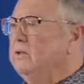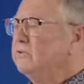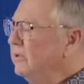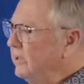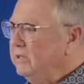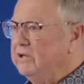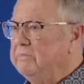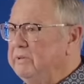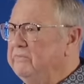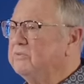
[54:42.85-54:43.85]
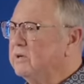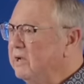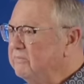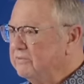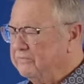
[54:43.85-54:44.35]
so that you can be
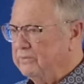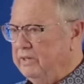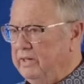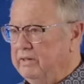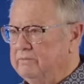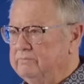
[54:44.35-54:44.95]
forever free.